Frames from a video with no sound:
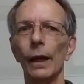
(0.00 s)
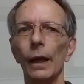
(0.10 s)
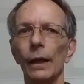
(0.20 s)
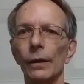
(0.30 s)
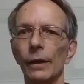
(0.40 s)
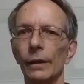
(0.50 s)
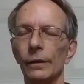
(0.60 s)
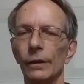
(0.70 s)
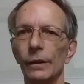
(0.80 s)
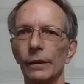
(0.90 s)
and then it
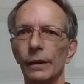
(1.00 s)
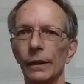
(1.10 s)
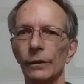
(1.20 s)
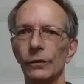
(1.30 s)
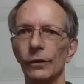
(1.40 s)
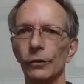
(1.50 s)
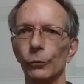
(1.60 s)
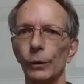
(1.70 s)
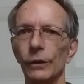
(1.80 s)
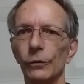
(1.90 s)
did it again 6
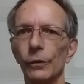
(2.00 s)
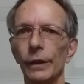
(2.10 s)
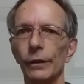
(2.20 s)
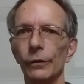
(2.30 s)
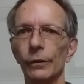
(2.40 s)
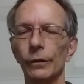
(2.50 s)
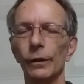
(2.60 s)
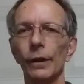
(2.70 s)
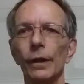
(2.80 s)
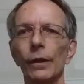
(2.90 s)
weeks later.
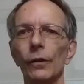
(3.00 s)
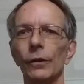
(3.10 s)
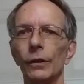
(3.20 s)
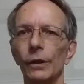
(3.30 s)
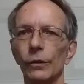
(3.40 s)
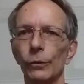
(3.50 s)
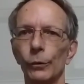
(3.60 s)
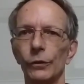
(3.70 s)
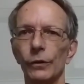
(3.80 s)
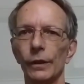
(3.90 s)
The dealer
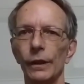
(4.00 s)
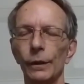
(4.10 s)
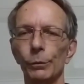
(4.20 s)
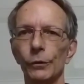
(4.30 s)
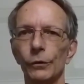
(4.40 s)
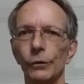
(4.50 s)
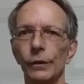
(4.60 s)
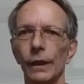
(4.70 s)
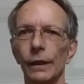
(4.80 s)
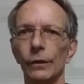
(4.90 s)
was unable to
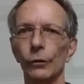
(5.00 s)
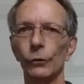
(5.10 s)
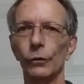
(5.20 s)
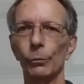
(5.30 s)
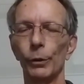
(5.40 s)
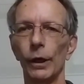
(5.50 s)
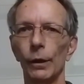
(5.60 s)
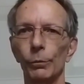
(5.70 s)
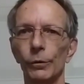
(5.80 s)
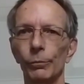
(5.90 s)
diagnose the
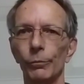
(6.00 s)
problem.